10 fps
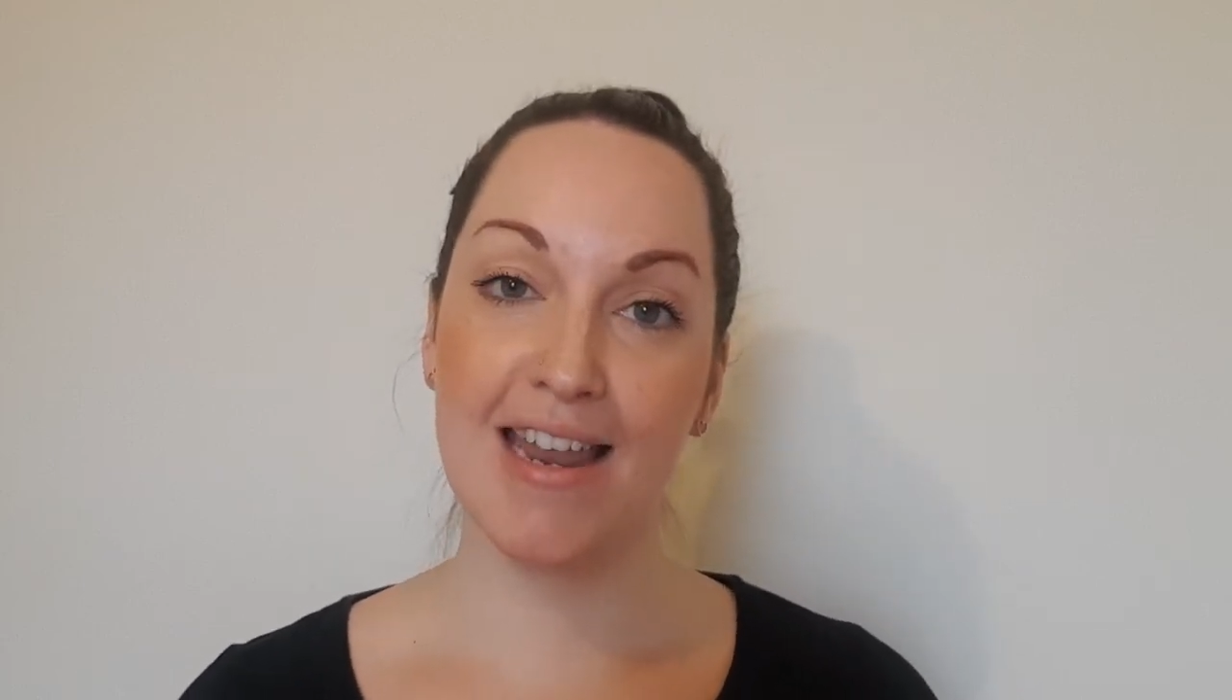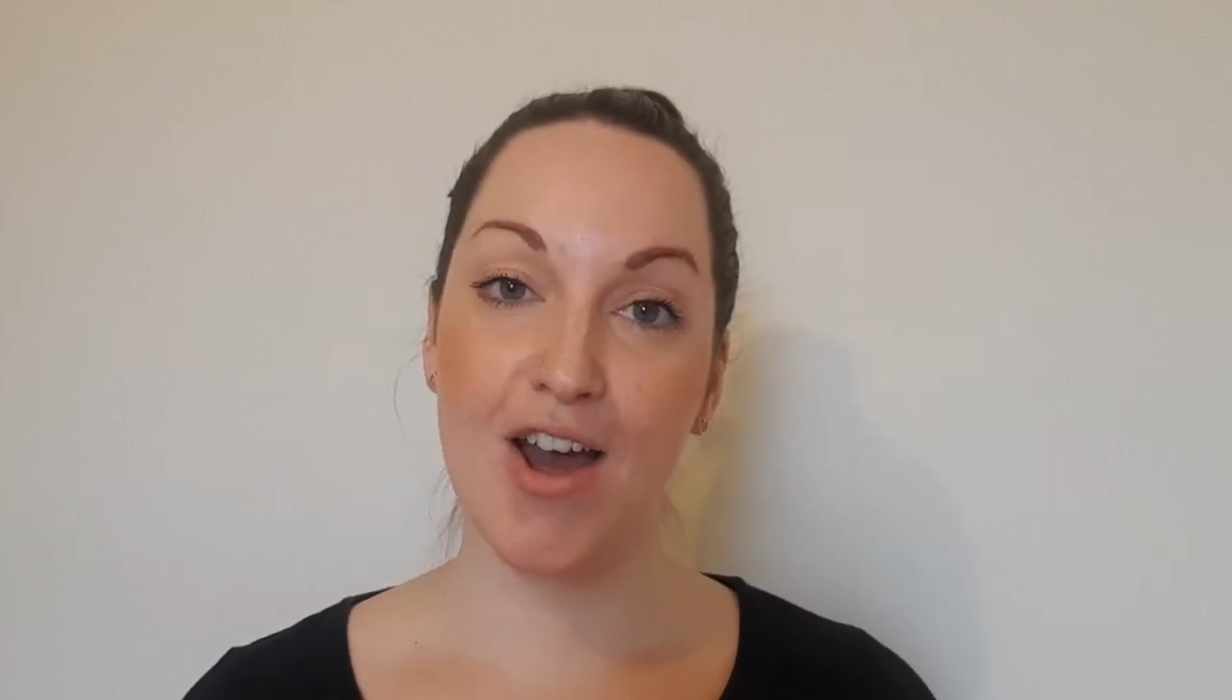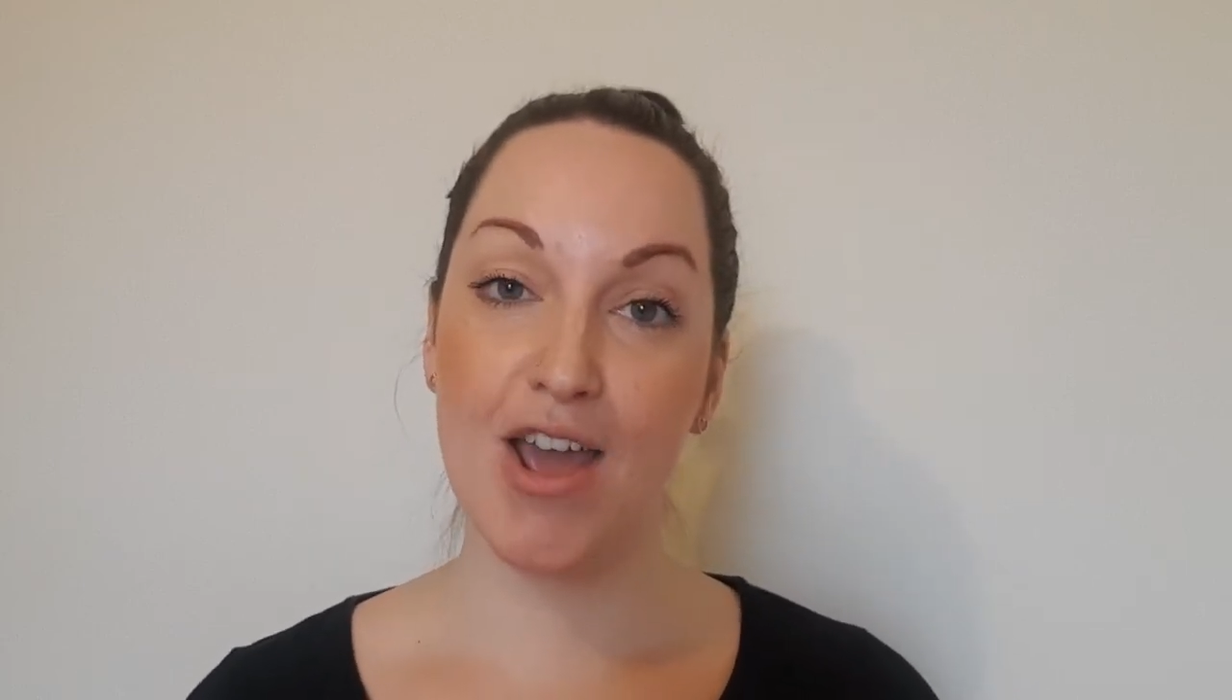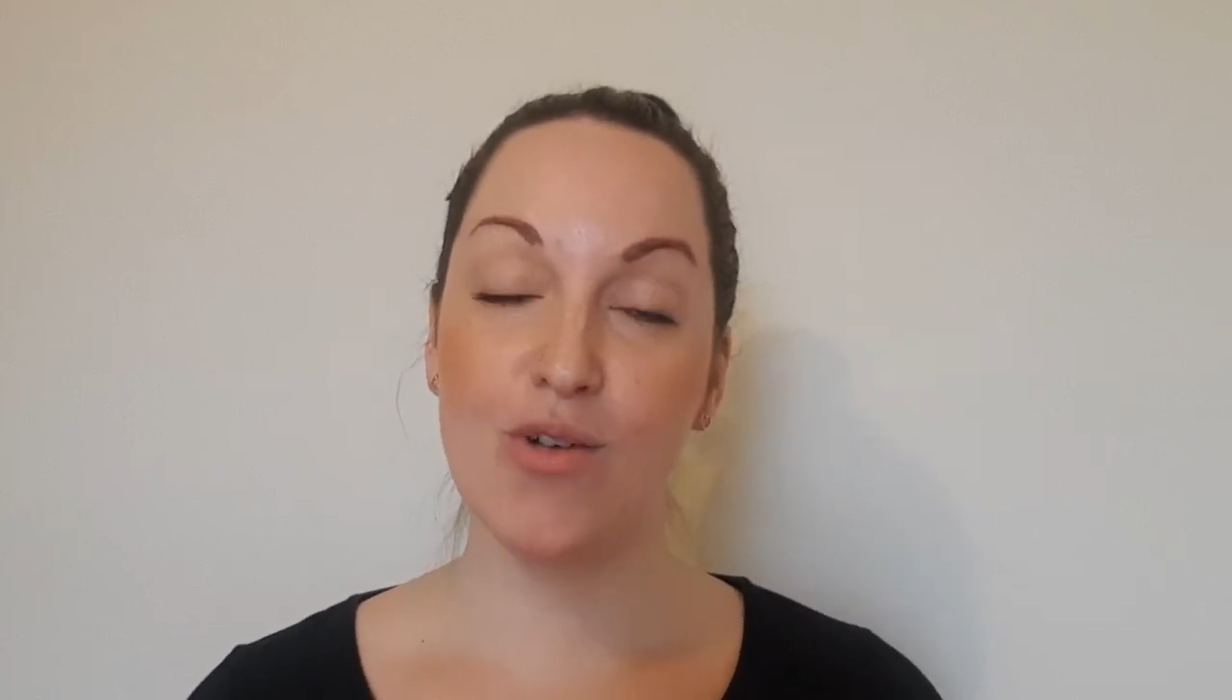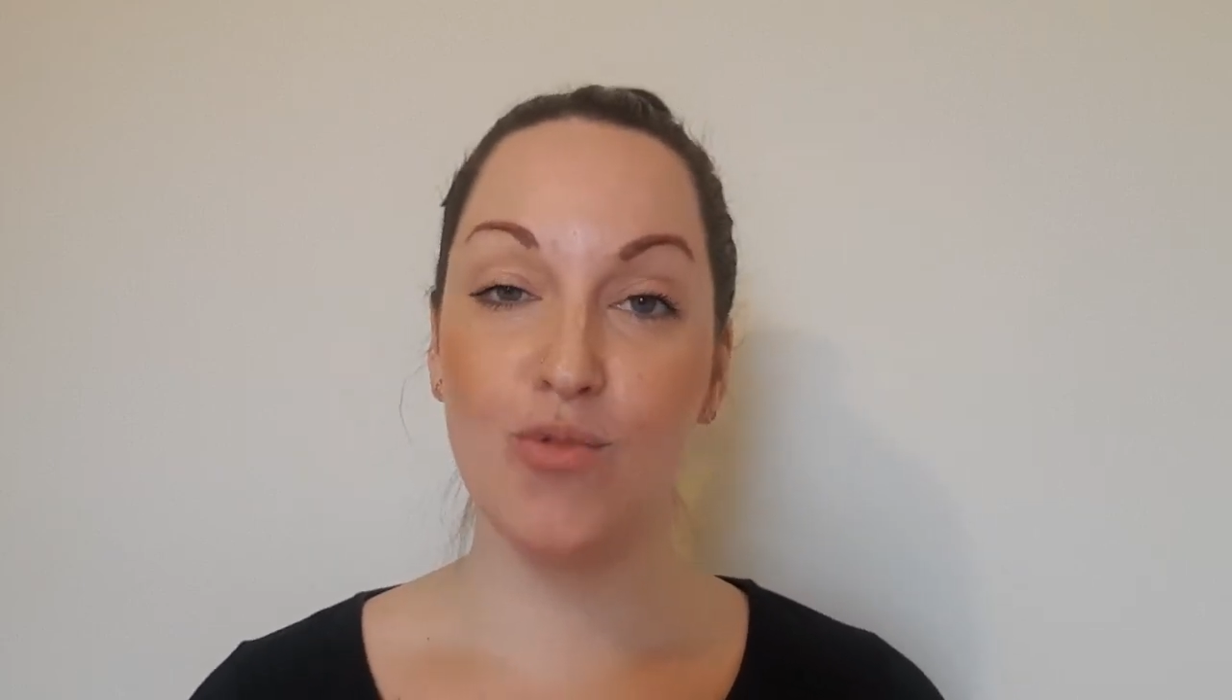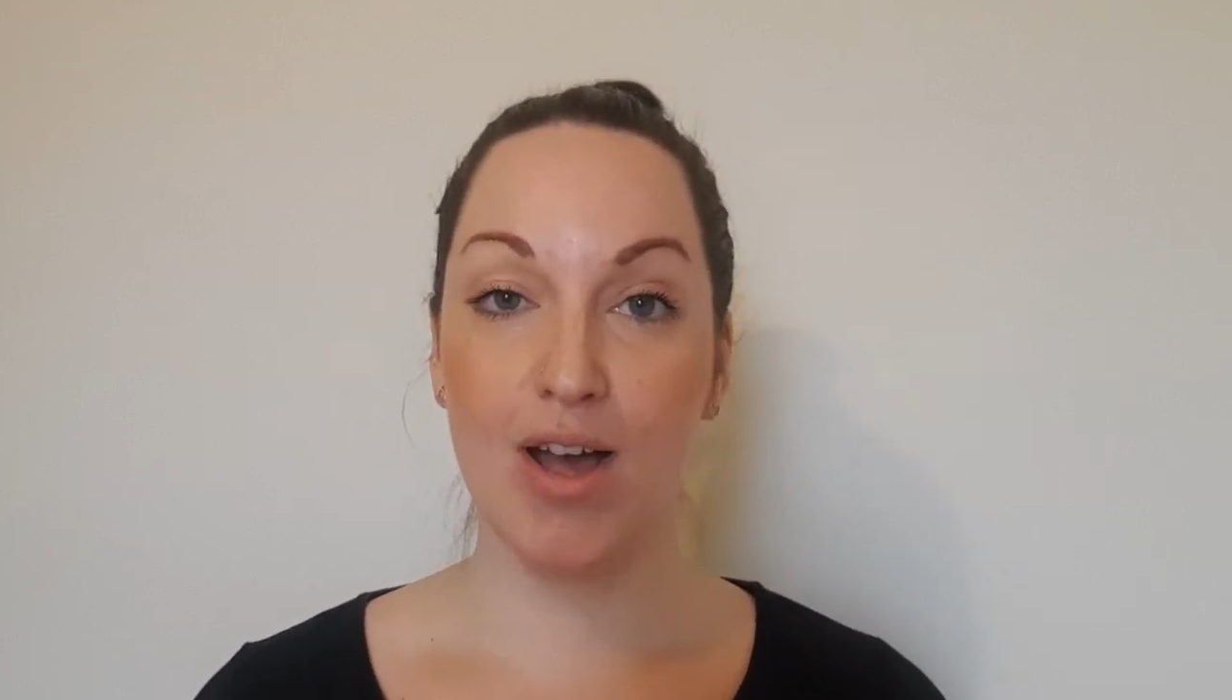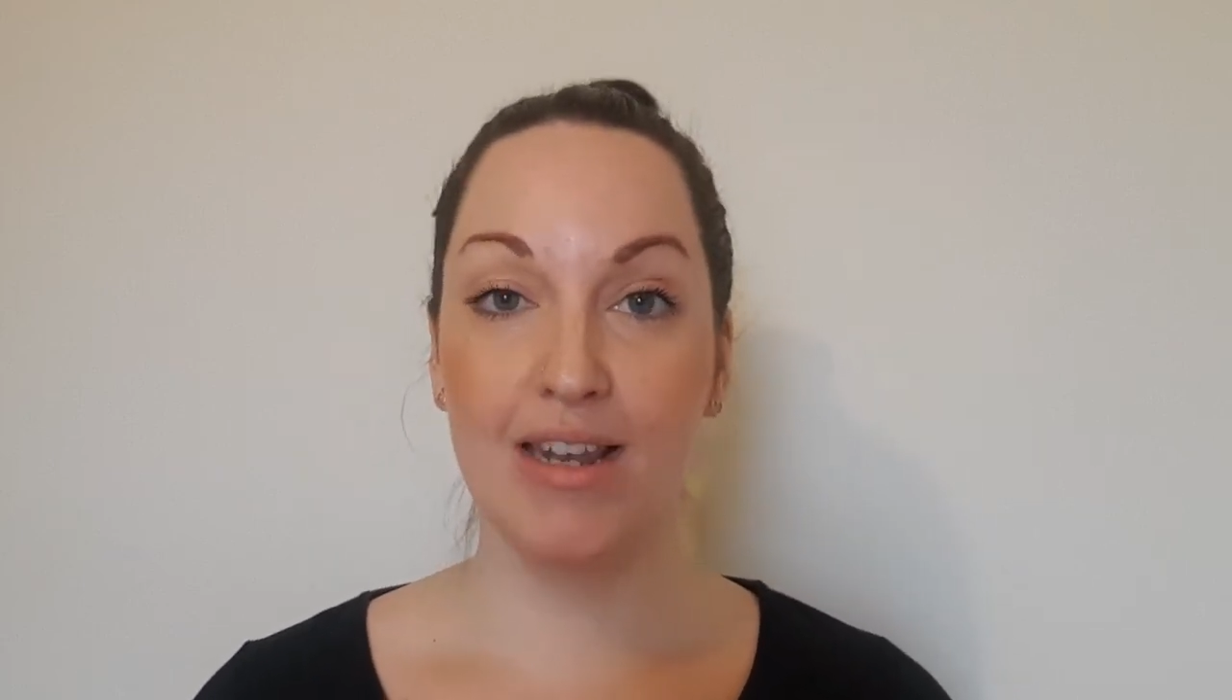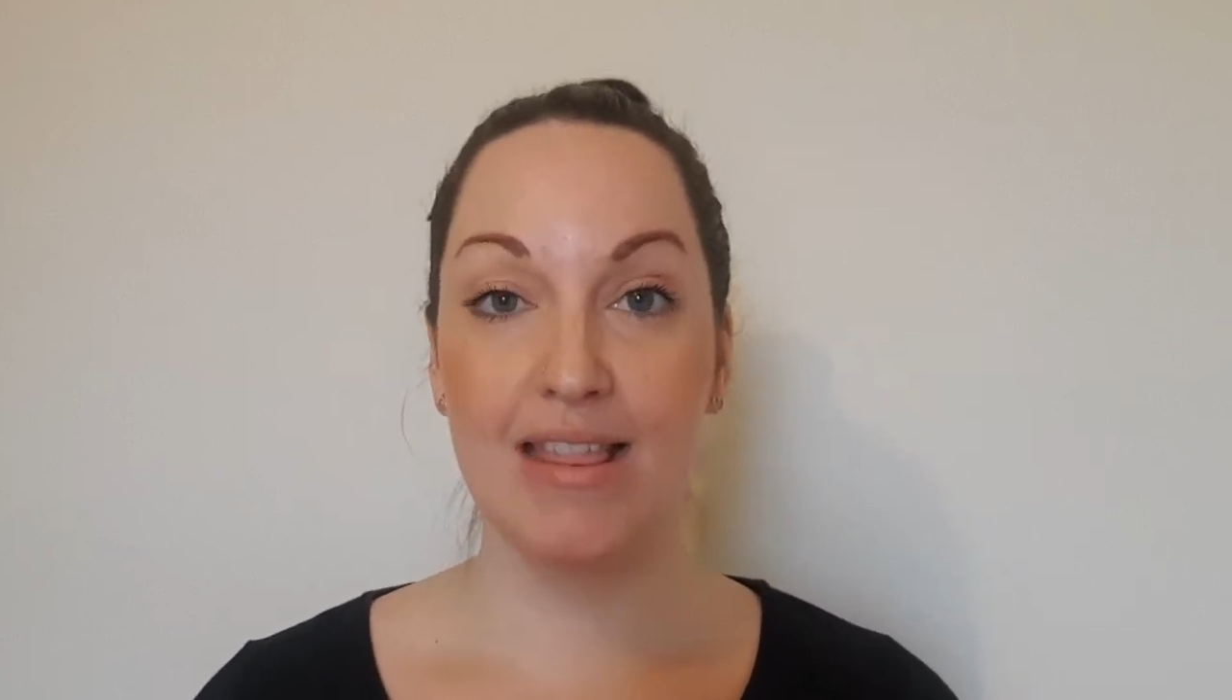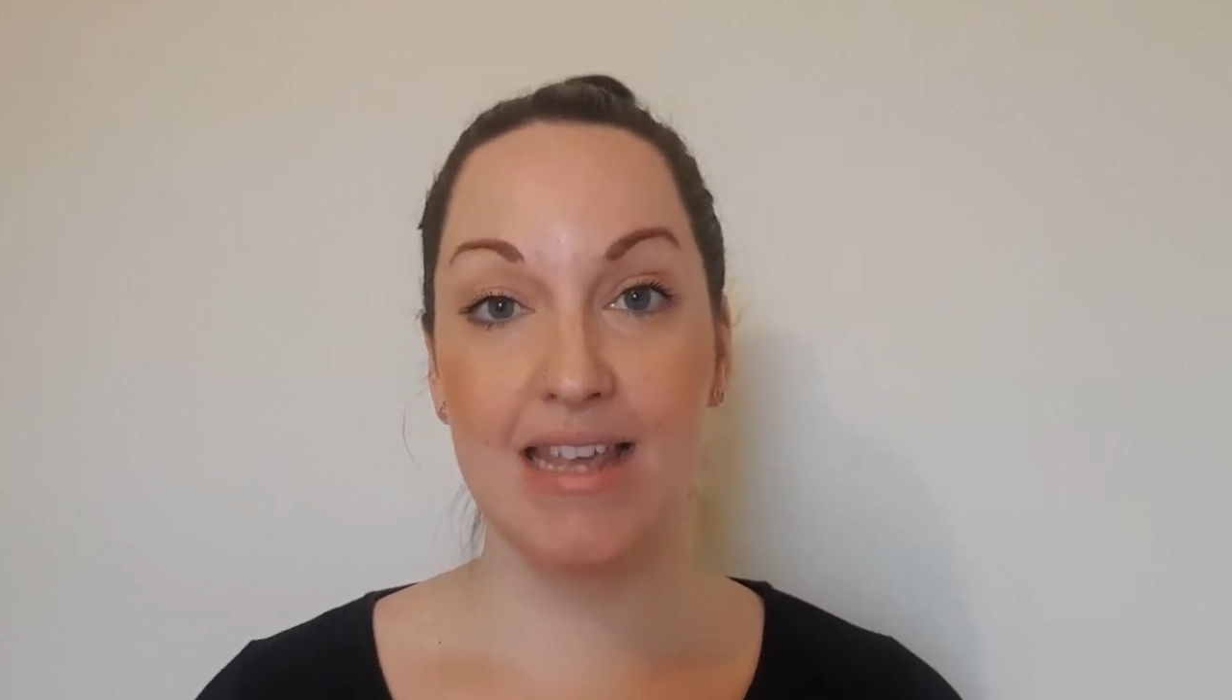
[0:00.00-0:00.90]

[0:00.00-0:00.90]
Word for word: and I run